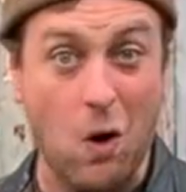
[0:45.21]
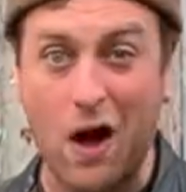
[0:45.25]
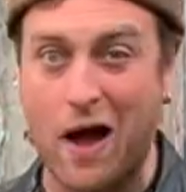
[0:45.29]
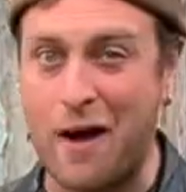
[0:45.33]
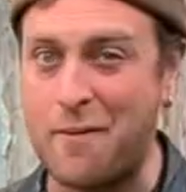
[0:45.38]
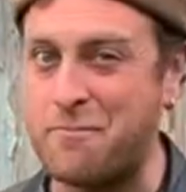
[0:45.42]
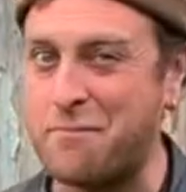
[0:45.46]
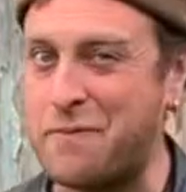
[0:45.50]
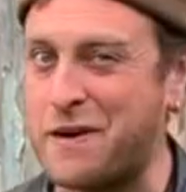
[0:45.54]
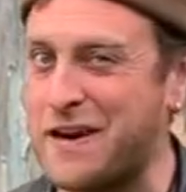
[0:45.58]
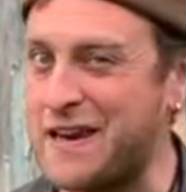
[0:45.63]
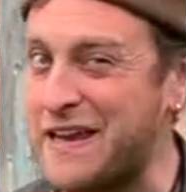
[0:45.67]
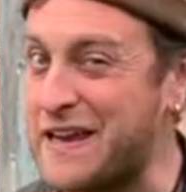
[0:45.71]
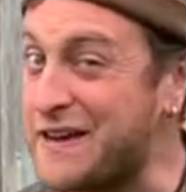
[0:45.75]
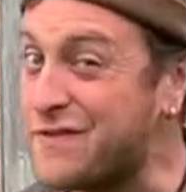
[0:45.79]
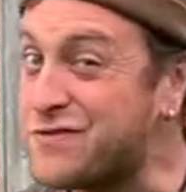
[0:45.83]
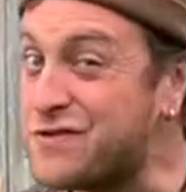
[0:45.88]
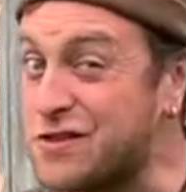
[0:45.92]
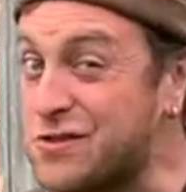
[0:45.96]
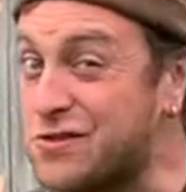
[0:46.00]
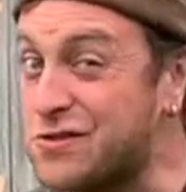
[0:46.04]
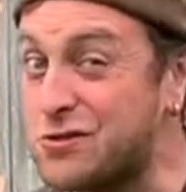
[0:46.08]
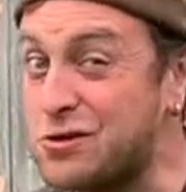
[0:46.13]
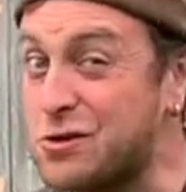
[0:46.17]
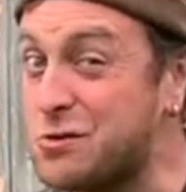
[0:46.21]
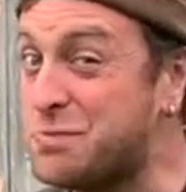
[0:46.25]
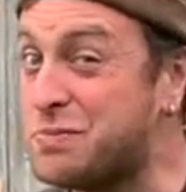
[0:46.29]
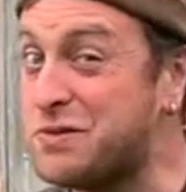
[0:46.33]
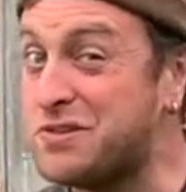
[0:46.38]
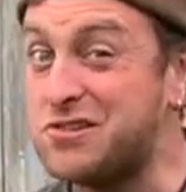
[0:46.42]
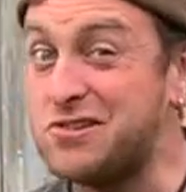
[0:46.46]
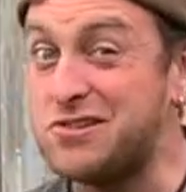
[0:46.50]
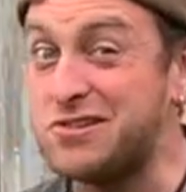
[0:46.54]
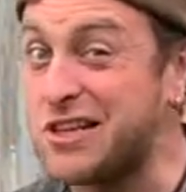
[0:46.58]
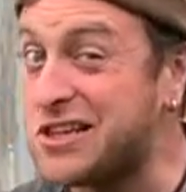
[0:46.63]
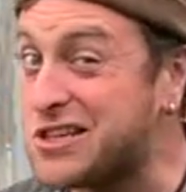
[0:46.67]
and beliefs and
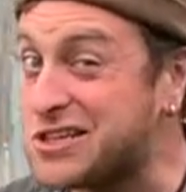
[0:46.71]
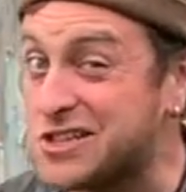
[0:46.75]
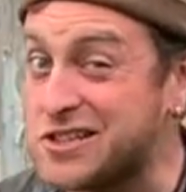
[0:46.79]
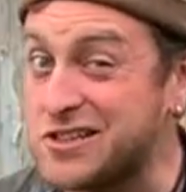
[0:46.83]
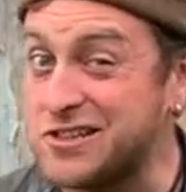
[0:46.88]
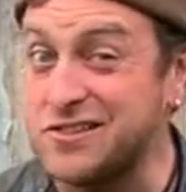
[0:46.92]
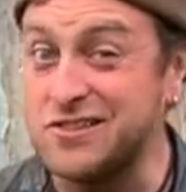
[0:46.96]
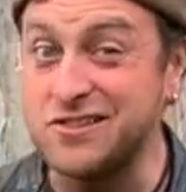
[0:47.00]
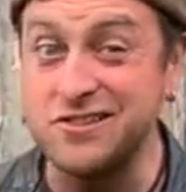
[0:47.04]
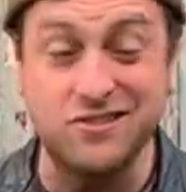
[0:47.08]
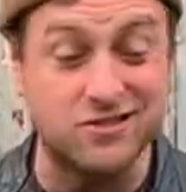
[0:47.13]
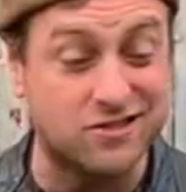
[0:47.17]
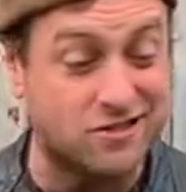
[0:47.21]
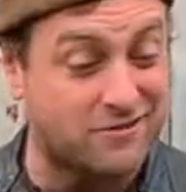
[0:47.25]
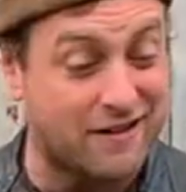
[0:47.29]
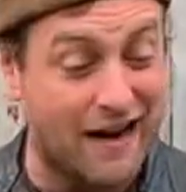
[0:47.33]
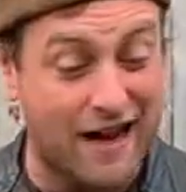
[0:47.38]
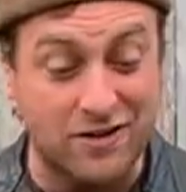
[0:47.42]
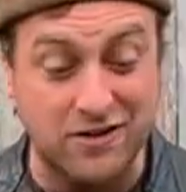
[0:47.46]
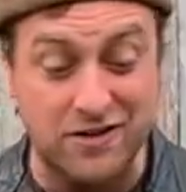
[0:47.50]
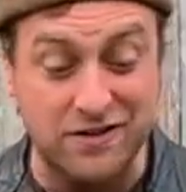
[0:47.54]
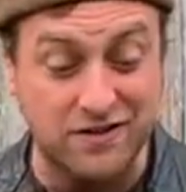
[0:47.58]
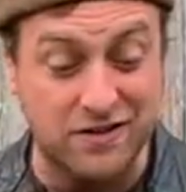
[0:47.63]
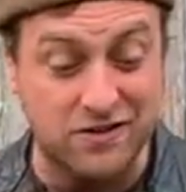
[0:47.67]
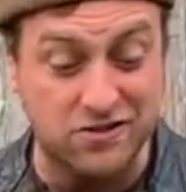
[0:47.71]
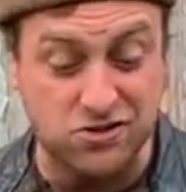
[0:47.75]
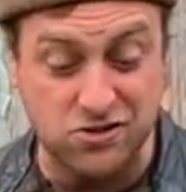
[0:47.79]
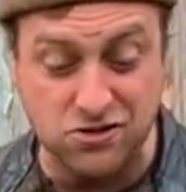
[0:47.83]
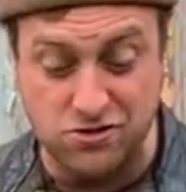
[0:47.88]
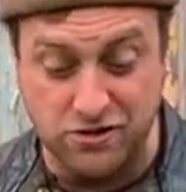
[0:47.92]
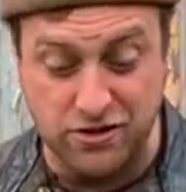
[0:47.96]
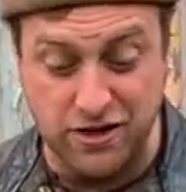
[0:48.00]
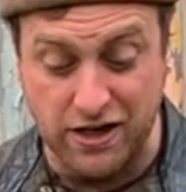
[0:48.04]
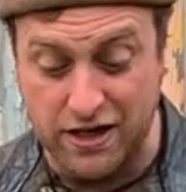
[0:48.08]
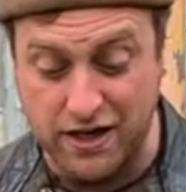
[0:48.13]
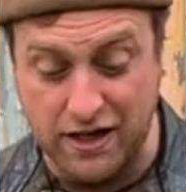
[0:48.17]
superstitions surrounding this
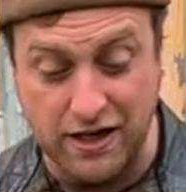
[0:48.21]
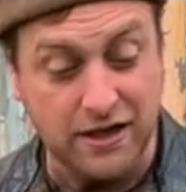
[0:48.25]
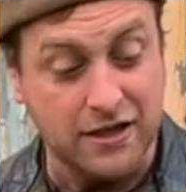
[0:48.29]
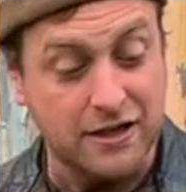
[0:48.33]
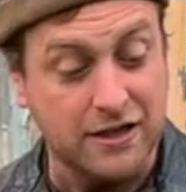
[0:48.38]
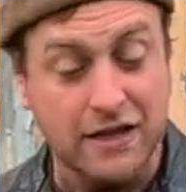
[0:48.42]
tree.